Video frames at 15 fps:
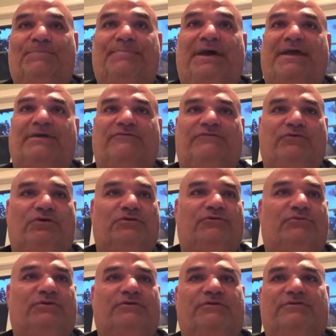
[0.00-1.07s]
back and forth
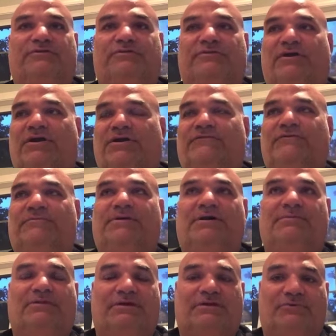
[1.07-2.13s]
with Hartford
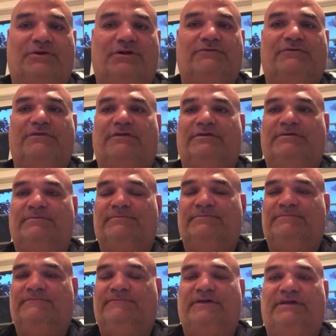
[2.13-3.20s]
Public, whatever the
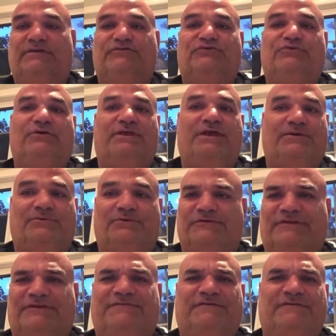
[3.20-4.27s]
final score that was
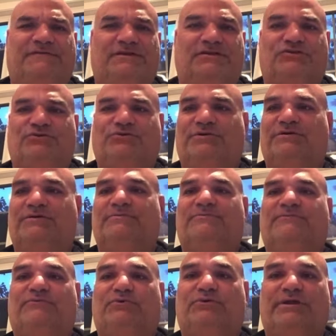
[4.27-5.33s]
52 to
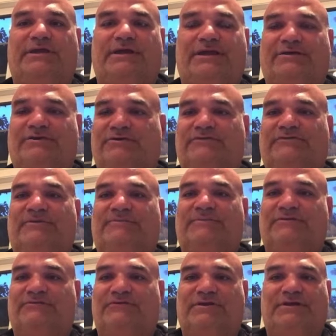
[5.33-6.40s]
48 or
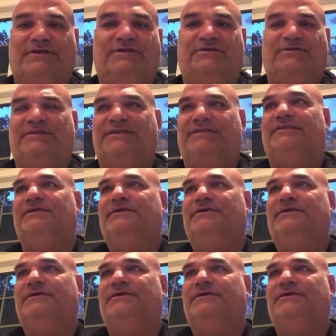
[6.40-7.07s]
something ridiculous. And then